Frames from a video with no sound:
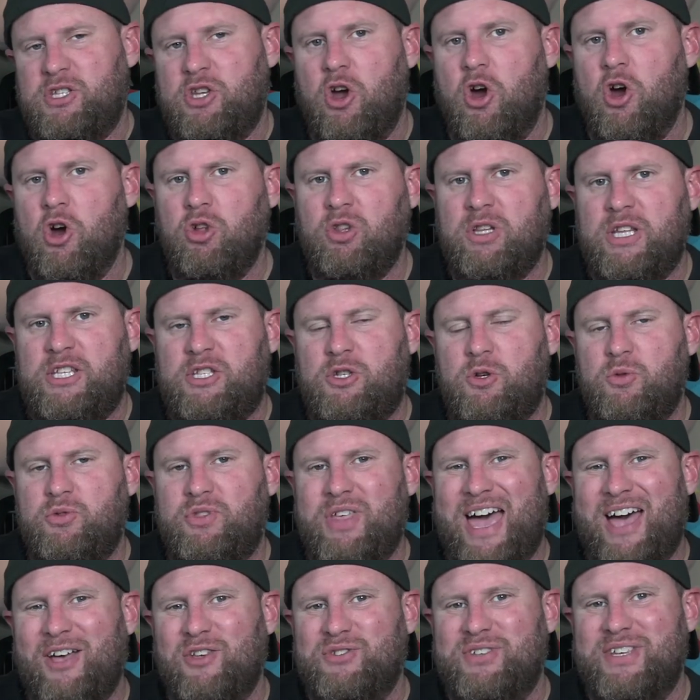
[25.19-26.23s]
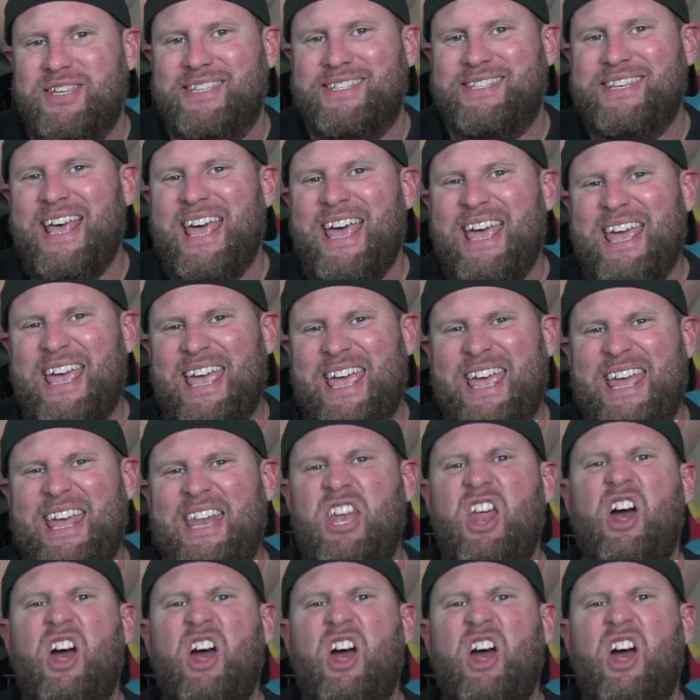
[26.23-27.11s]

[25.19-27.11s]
early 2000s in